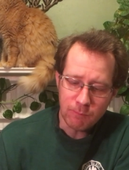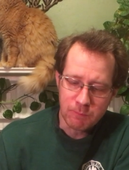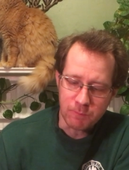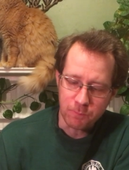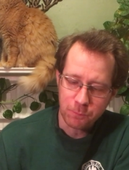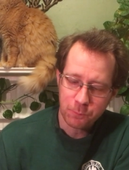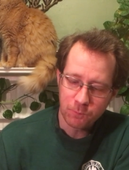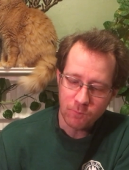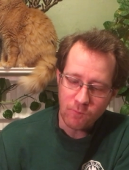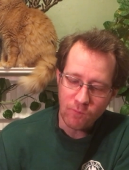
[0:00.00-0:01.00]
Hmm.
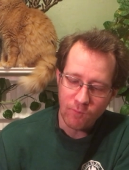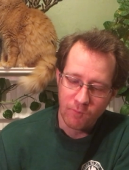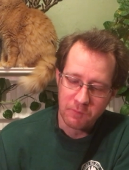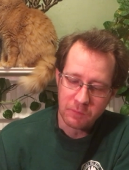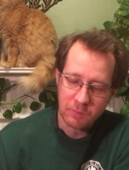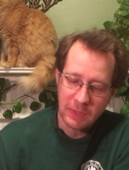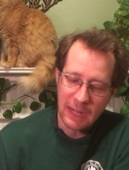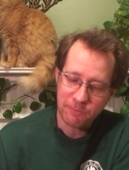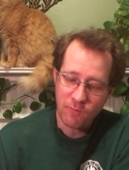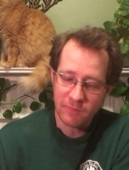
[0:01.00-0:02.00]

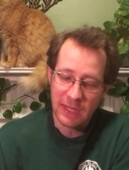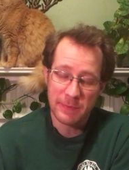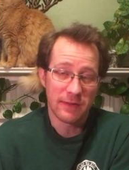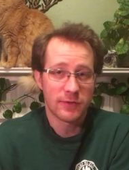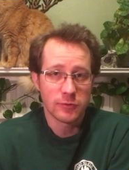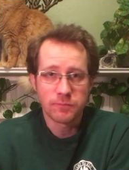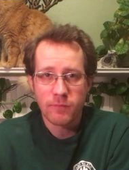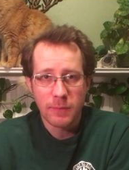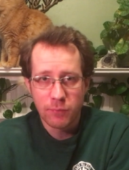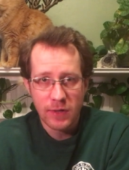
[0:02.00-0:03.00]
Yeah, I mean, it's still
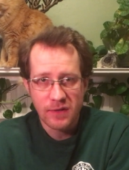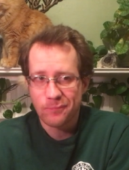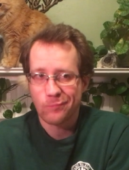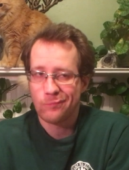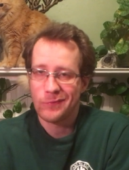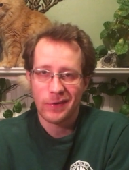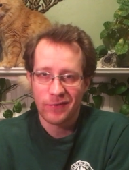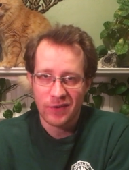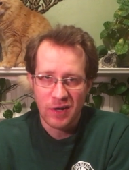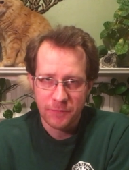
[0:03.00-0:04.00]
pretty
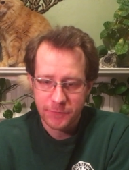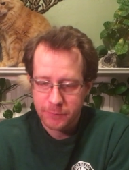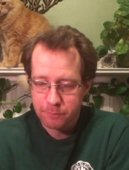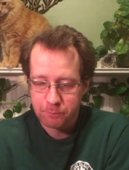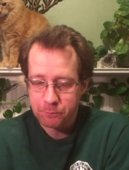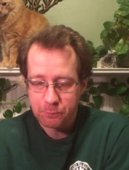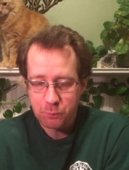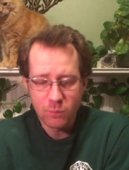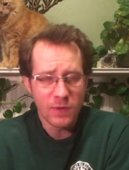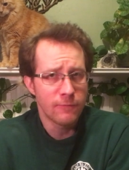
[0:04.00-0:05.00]
soft,
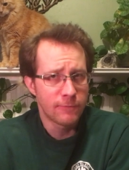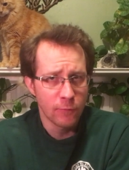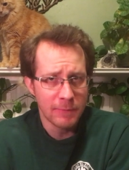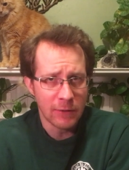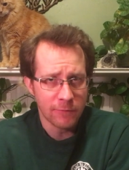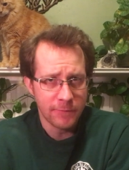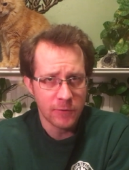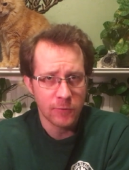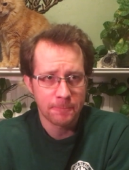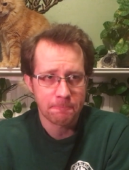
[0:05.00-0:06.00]
full mouth
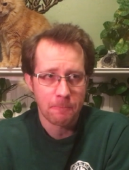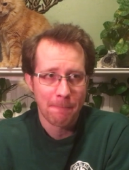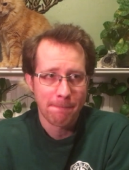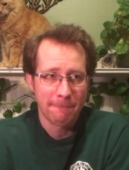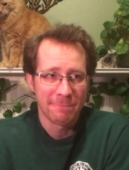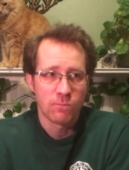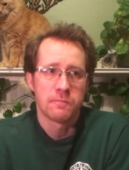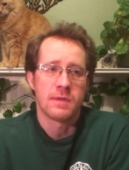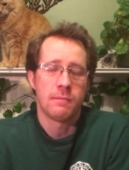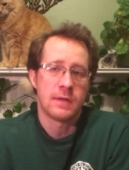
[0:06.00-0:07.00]
feel,
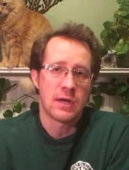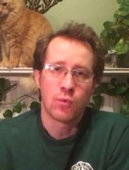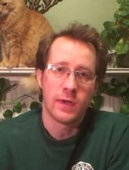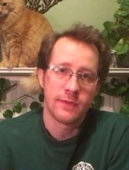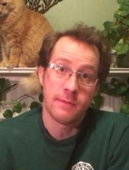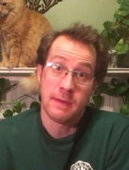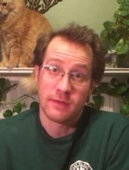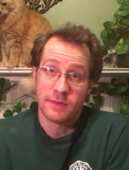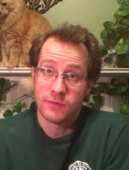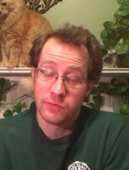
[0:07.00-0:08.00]
but not quite the
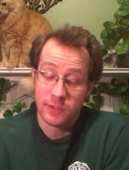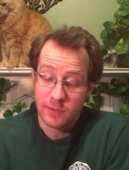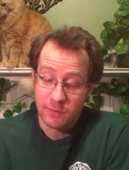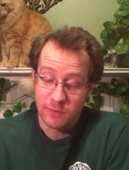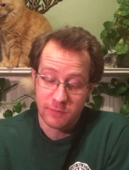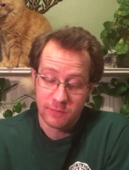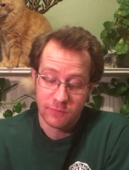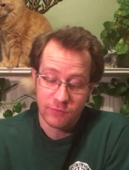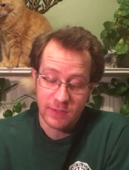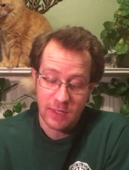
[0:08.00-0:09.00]
best that Tree, er,
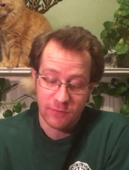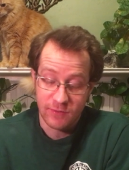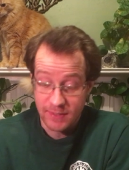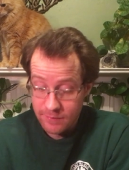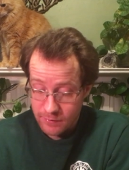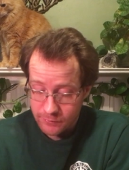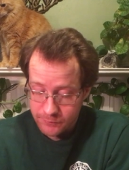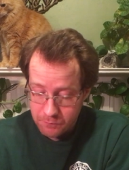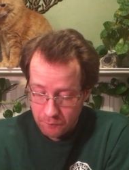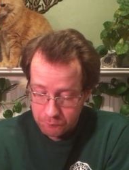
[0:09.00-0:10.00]
Treehouse can give us.